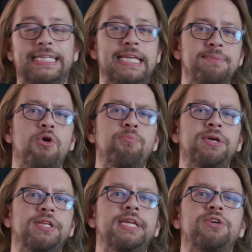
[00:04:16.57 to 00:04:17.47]
an
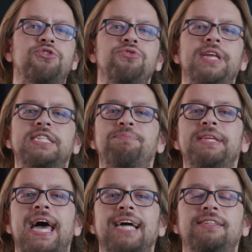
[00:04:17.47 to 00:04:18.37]
e-mobility crew that's
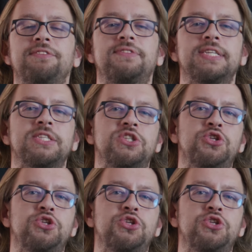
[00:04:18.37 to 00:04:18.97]
been active since